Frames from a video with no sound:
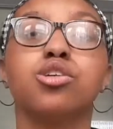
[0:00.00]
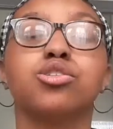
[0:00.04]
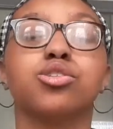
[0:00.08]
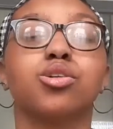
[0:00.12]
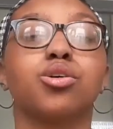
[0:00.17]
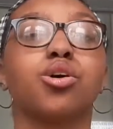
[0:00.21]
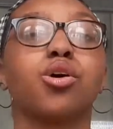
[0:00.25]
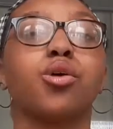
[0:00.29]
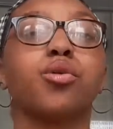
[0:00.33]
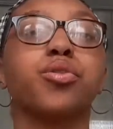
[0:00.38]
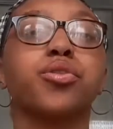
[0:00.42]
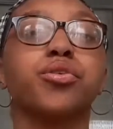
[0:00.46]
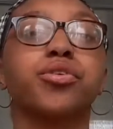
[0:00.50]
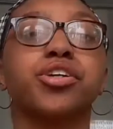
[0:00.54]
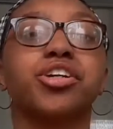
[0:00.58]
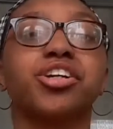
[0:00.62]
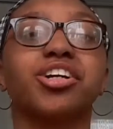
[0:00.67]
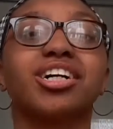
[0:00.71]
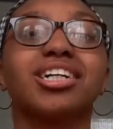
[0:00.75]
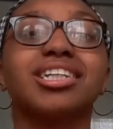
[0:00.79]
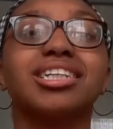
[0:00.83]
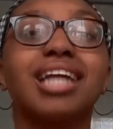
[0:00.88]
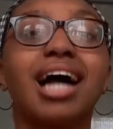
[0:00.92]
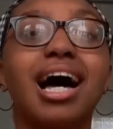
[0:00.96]
So go through
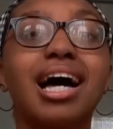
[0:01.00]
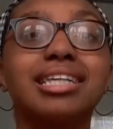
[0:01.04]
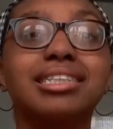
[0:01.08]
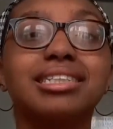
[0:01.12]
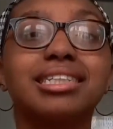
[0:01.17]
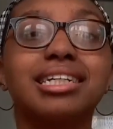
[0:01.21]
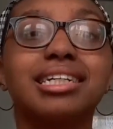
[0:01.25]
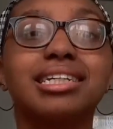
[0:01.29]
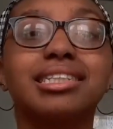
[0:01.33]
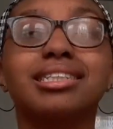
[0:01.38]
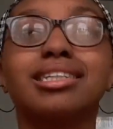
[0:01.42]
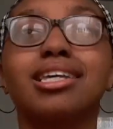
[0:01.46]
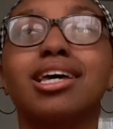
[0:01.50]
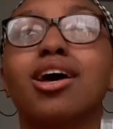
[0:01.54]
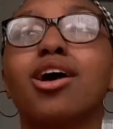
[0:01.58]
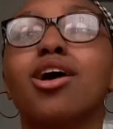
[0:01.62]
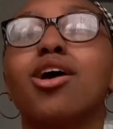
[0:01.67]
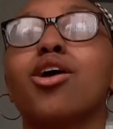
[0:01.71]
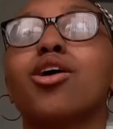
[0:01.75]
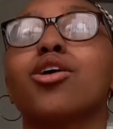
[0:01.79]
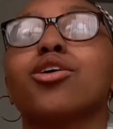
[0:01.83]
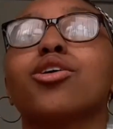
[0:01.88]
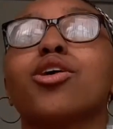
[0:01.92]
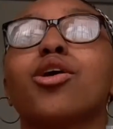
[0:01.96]
your closet,
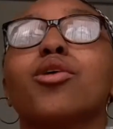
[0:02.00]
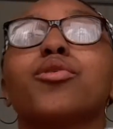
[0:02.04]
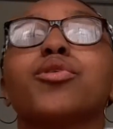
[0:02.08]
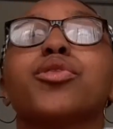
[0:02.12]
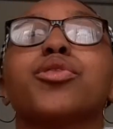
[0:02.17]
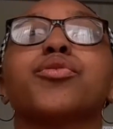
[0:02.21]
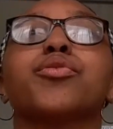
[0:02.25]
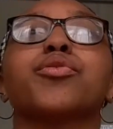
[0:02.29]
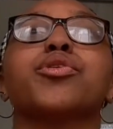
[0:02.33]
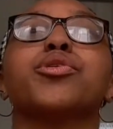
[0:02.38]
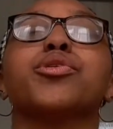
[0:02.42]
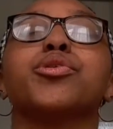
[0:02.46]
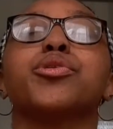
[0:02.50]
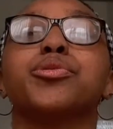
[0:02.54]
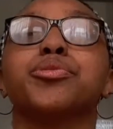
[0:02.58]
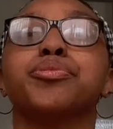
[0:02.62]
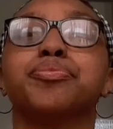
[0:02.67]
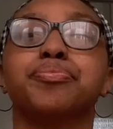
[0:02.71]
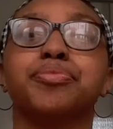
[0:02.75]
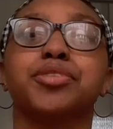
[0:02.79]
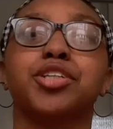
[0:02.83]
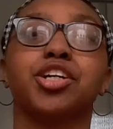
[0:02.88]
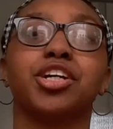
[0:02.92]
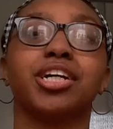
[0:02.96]
go
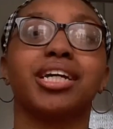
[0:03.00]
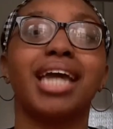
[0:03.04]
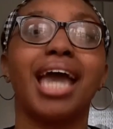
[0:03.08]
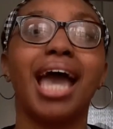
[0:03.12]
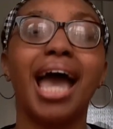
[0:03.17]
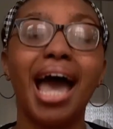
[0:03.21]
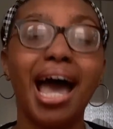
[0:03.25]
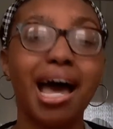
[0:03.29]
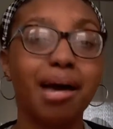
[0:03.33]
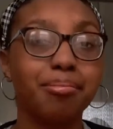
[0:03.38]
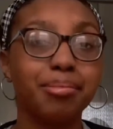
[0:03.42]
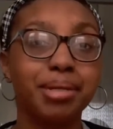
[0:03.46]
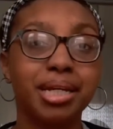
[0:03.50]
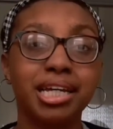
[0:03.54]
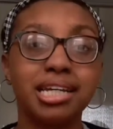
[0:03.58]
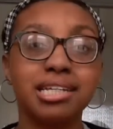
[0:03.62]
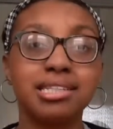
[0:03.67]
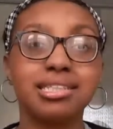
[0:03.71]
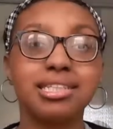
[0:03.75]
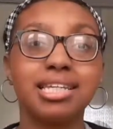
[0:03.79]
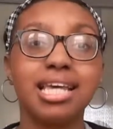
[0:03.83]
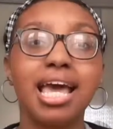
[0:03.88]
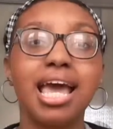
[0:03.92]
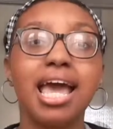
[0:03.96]
through your
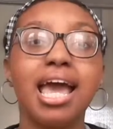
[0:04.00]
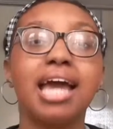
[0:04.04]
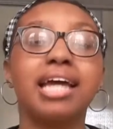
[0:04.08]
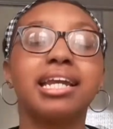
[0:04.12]
cabinets,